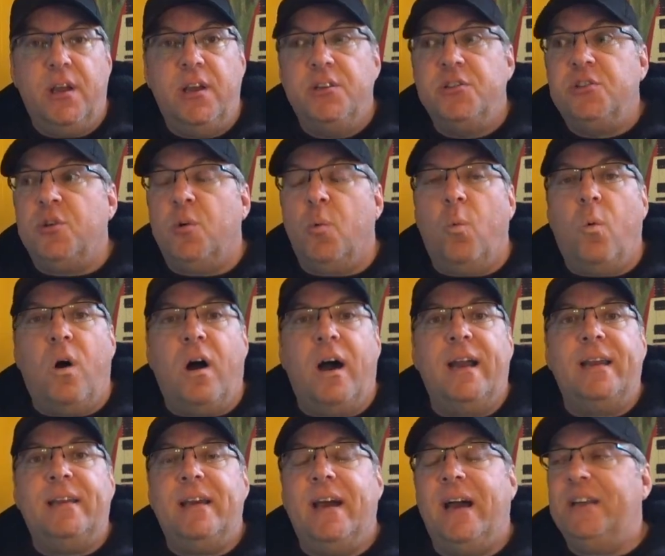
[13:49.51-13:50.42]
So
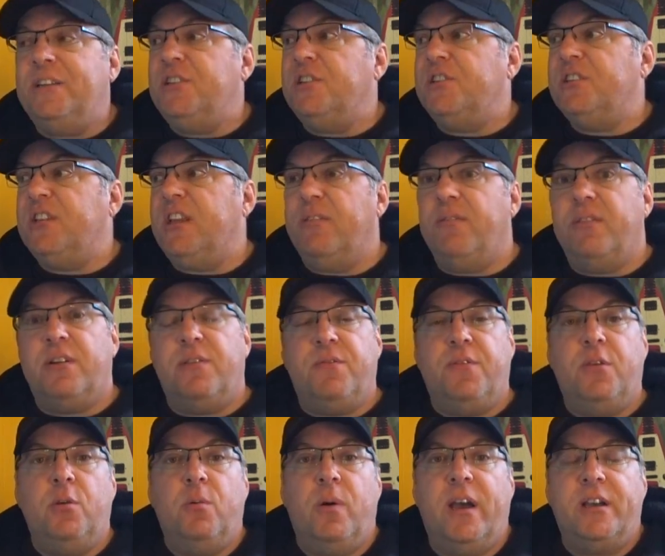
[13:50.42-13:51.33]
why not just give it a
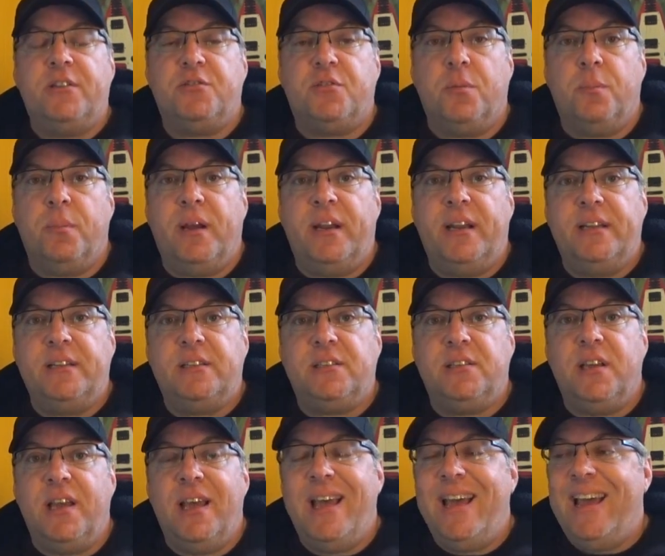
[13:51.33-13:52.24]
few extra
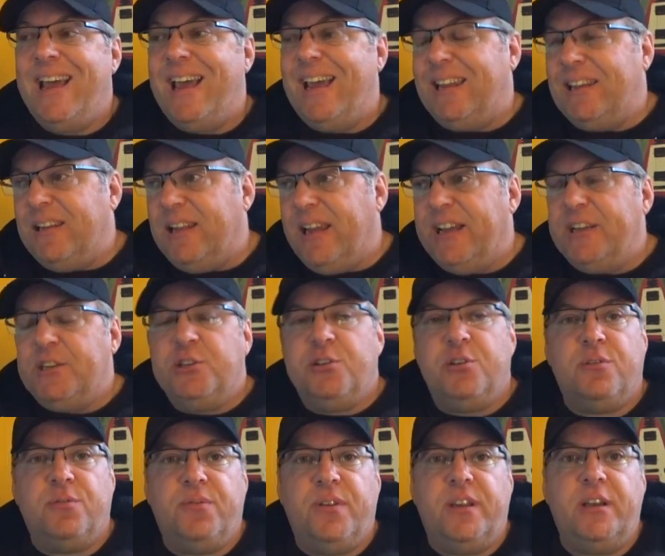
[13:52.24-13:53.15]
minutes and let
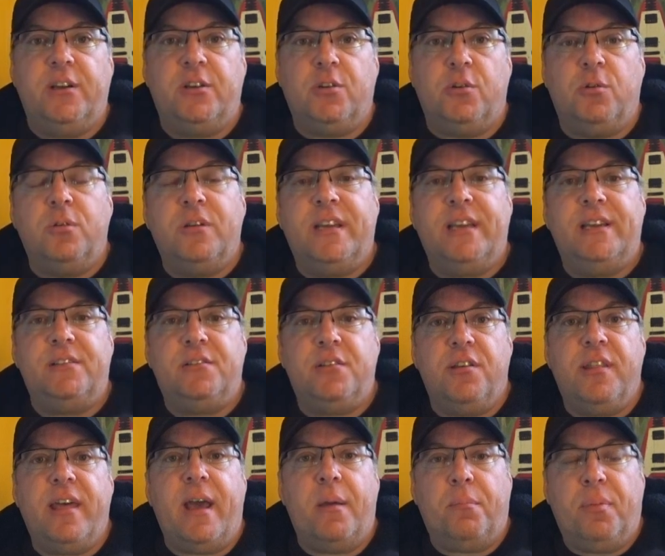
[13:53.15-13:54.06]
your vehicle get
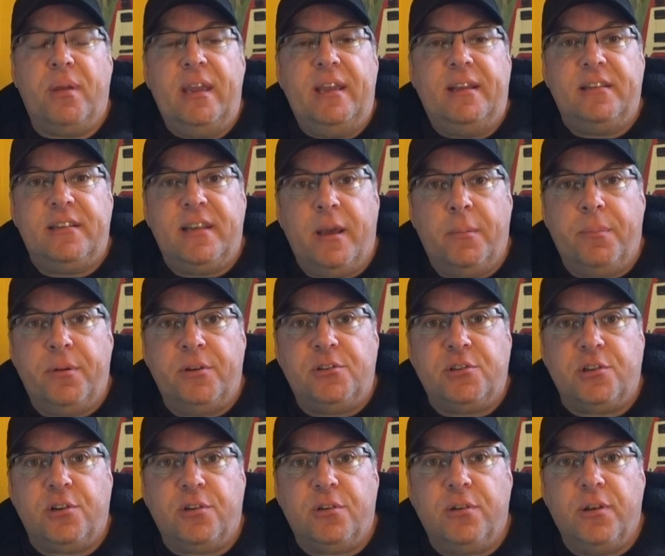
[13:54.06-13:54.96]
to that peak
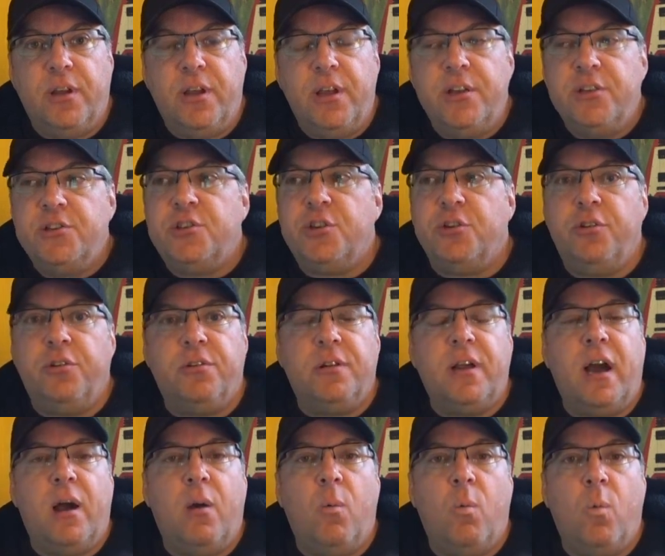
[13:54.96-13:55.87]
temperature so you're
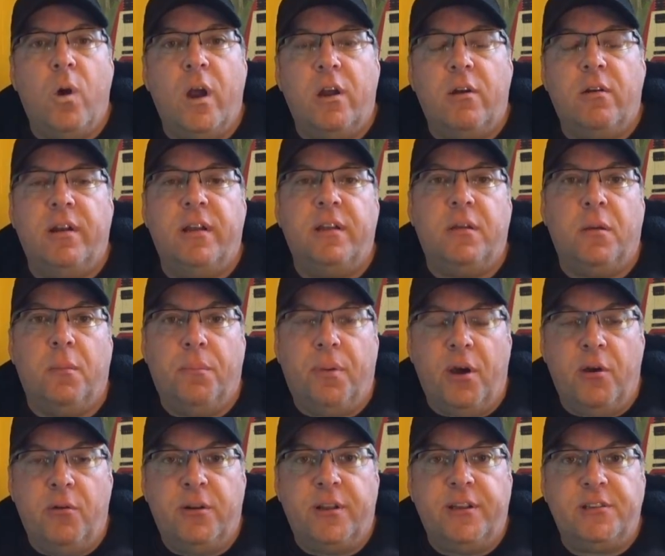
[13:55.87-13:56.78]
not wearing
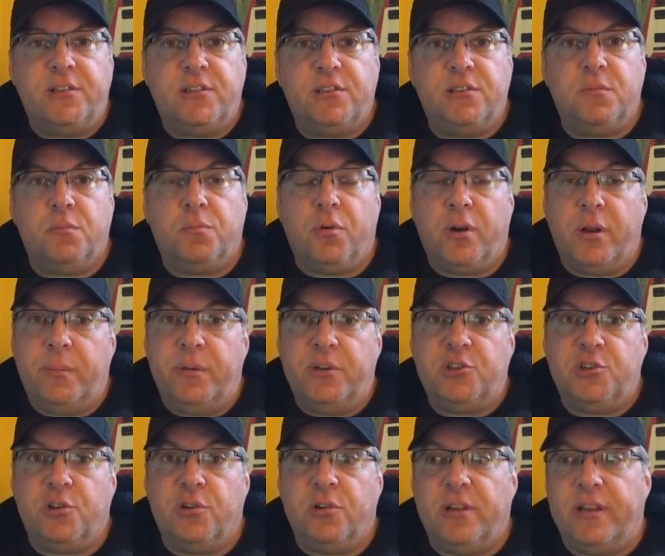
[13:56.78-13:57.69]
components
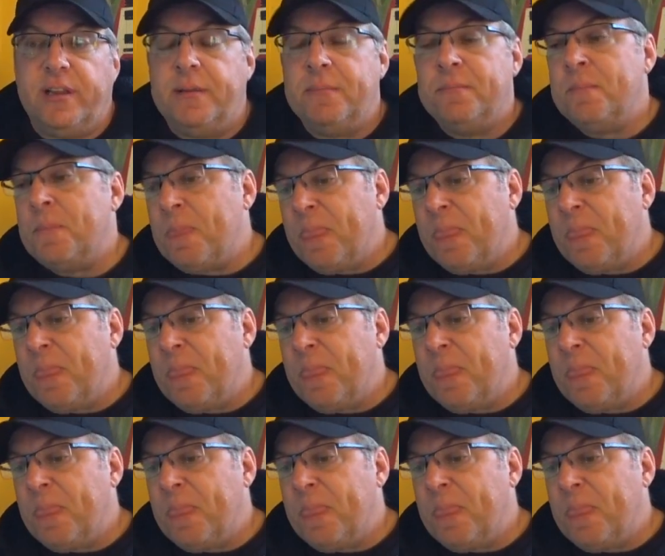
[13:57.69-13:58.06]
prematurely.